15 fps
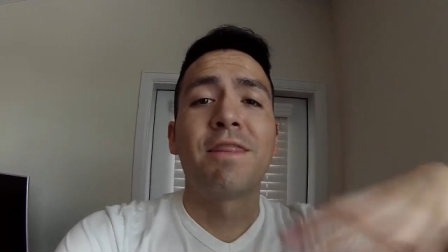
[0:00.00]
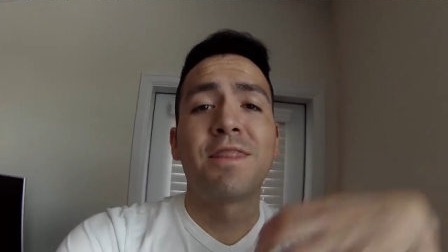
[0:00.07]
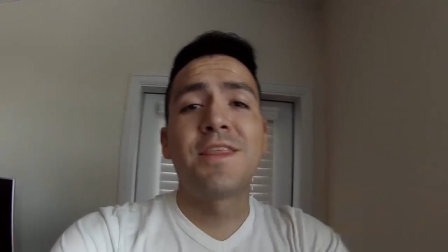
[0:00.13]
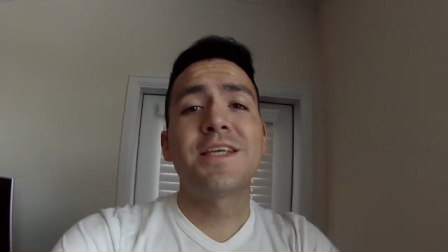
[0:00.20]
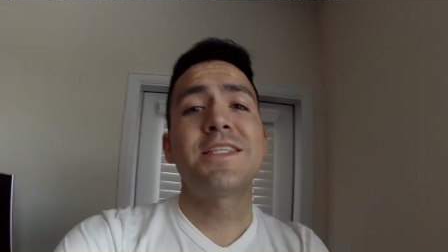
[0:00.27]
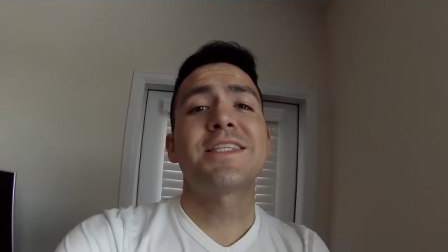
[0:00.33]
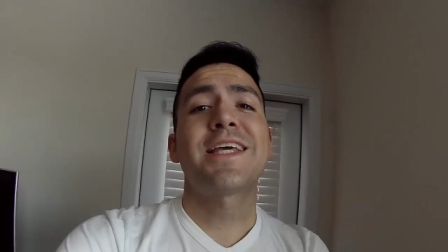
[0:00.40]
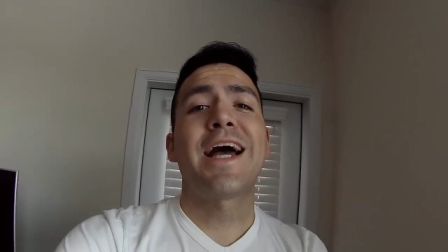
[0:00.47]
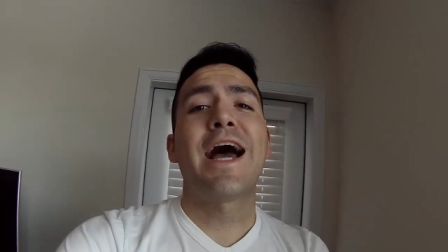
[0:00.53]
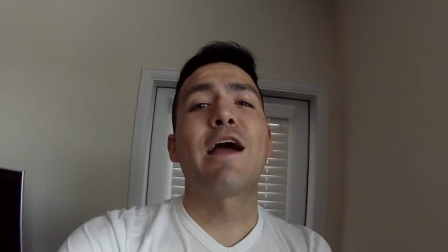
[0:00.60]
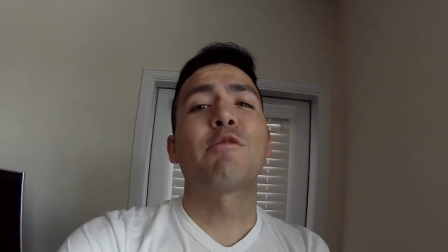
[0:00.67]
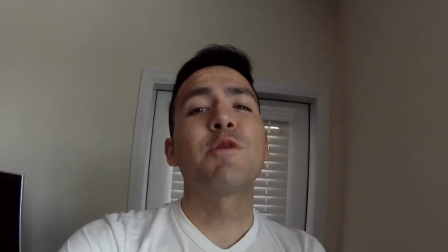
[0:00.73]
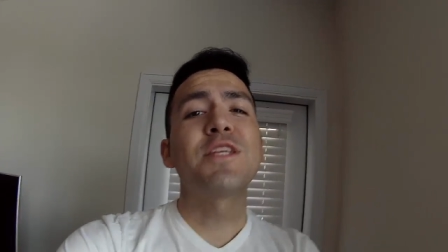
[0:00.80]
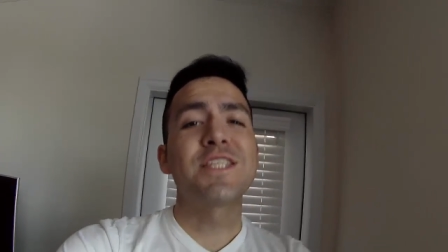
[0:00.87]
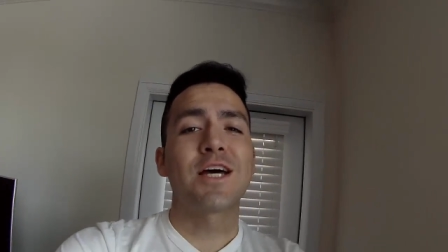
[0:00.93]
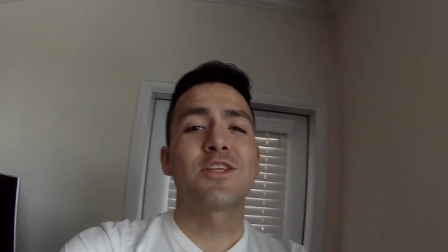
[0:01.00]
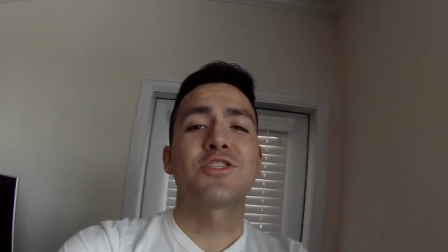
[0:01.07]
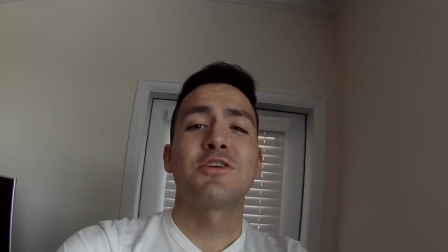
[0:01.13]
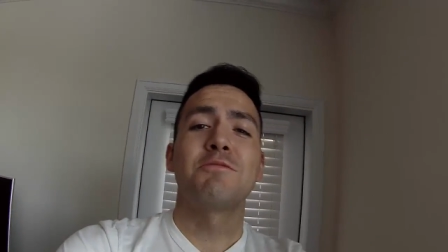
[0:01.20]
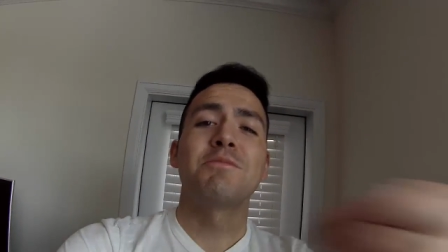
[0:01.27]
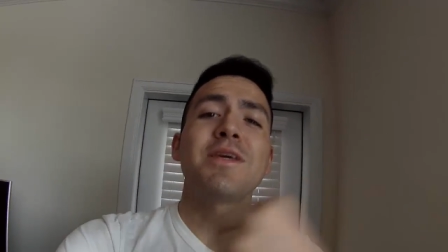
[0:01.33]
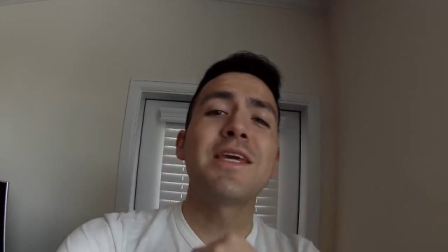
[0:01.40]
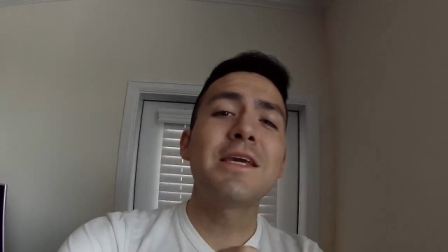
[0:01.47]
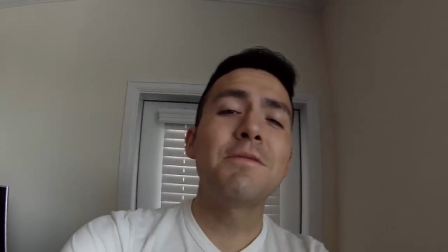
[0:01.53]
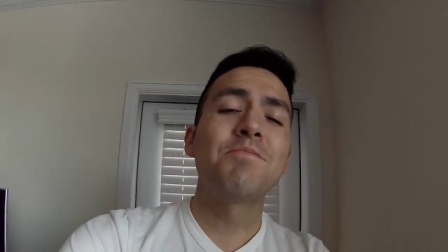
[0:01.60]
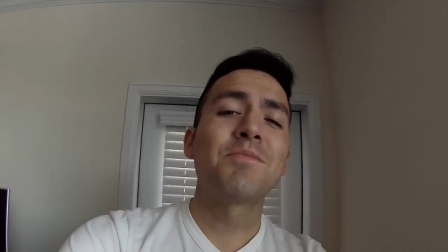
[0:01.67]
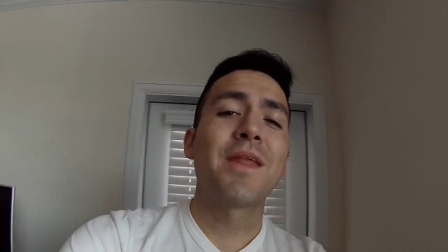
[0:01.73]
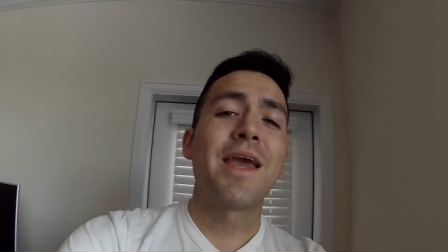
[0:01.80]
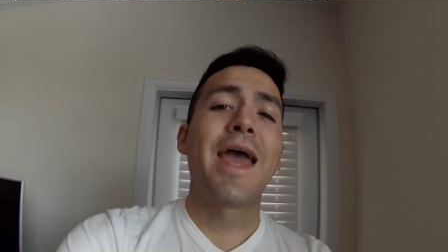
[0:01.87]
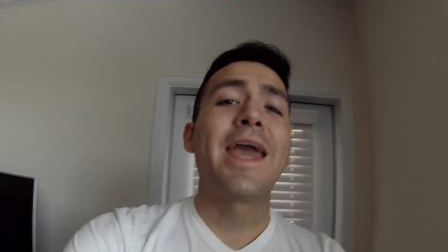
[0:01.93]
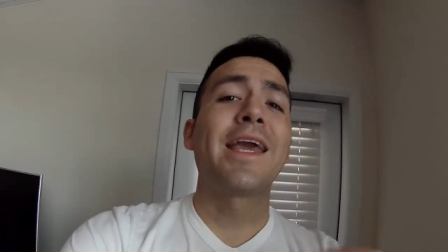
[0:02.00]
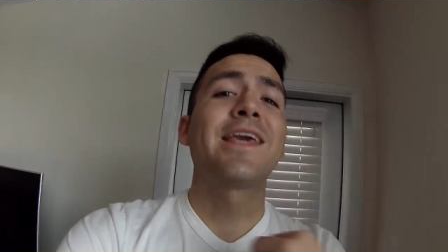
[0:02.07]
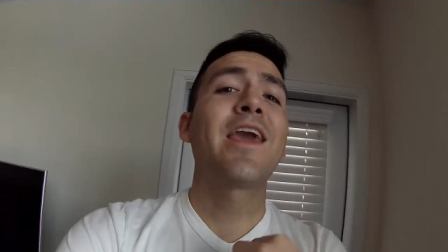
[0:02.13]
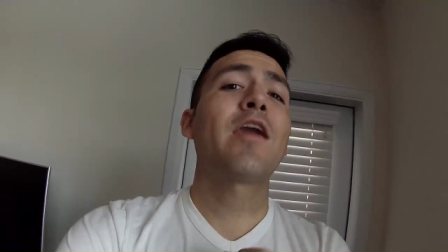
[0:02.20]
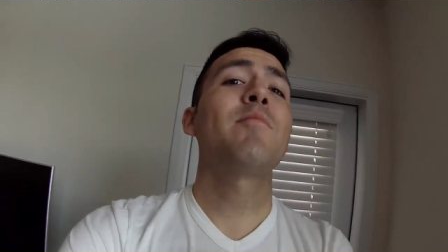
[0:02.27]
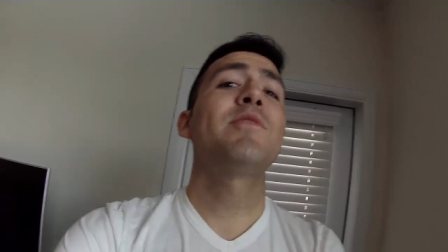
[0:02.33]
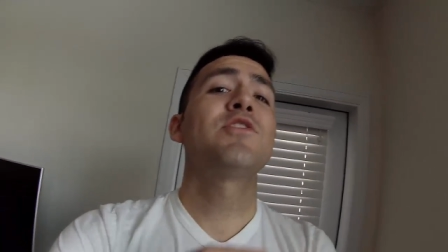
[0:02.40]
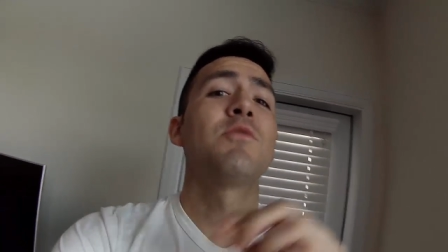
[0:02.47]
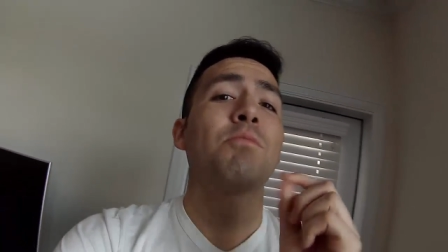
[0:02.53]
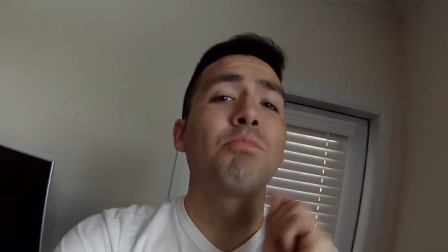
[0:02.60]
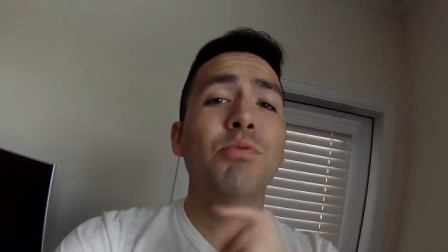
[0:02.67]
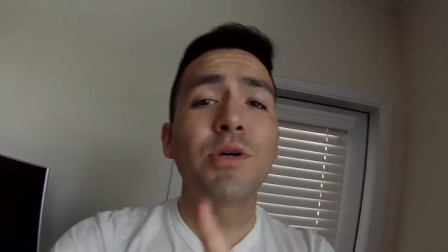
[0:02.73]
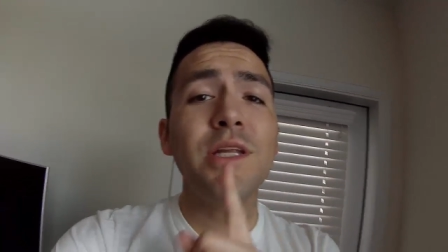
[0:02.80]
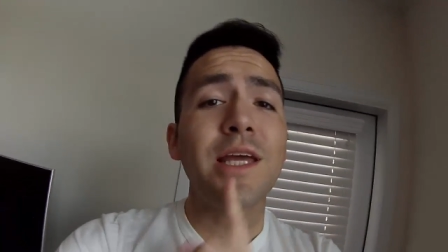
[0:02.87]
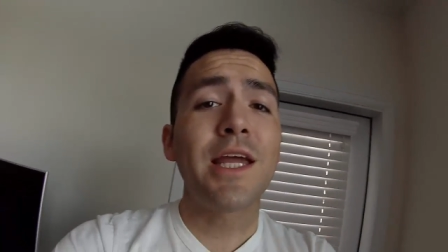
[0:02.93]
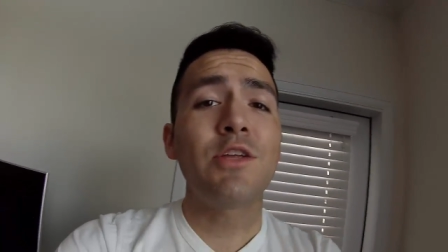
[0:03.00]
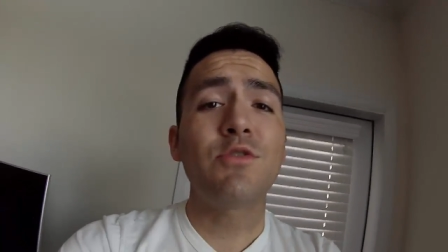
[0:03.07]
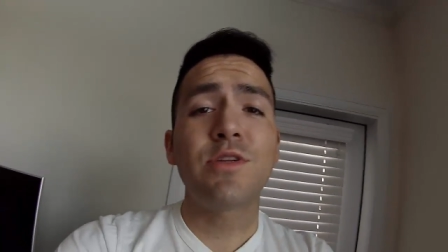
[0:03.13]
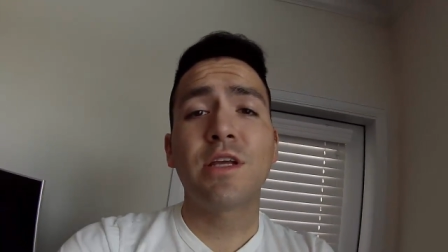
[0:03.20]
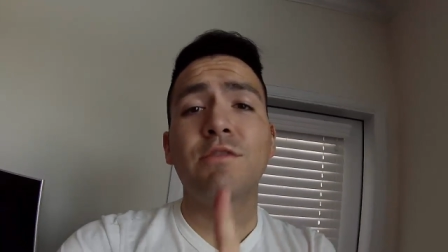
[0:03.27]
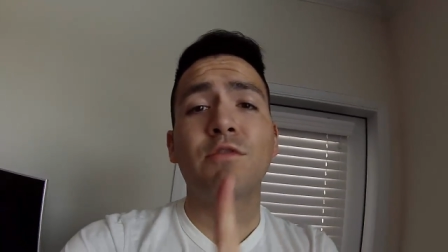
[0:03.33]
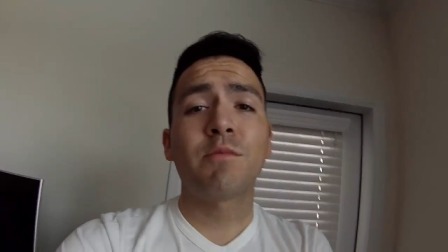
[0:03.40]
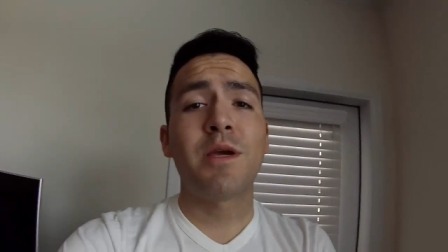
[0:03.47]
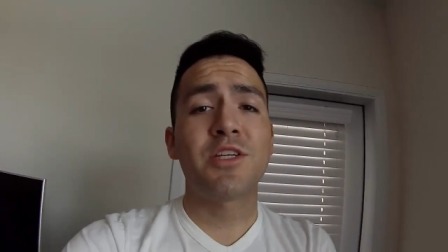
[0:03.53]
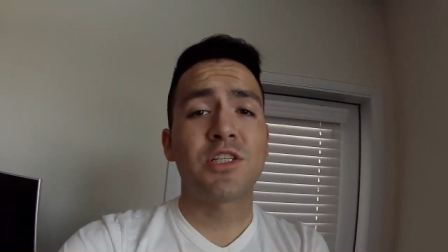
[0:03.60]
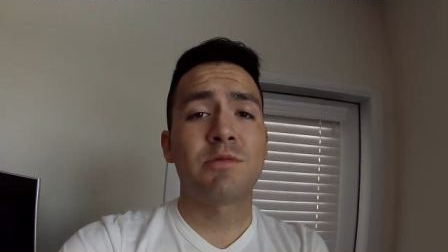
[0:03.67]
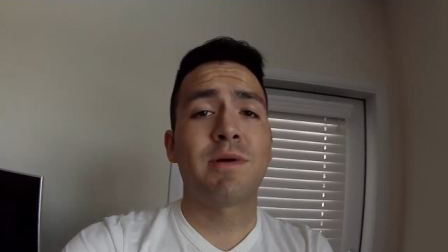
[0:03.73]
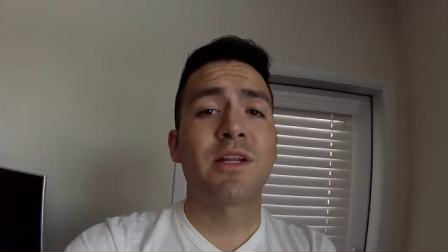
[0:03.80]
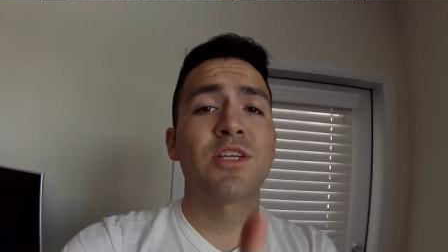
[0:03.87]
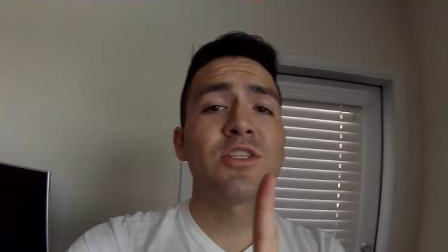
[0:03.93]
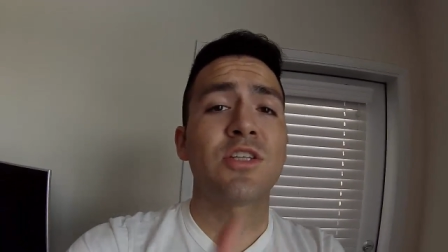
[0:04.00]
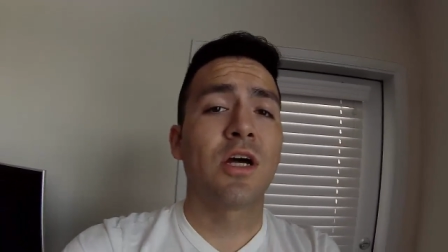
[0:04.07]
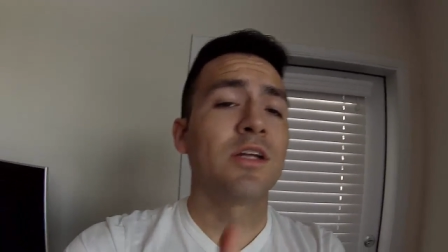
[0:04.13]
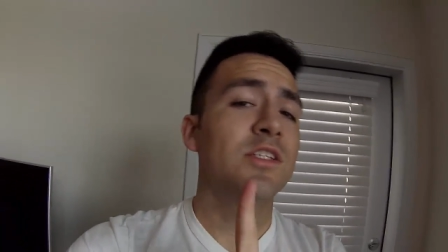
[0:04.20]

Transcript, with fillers: This guy reached out to me and gave me some pretty interesting information about a,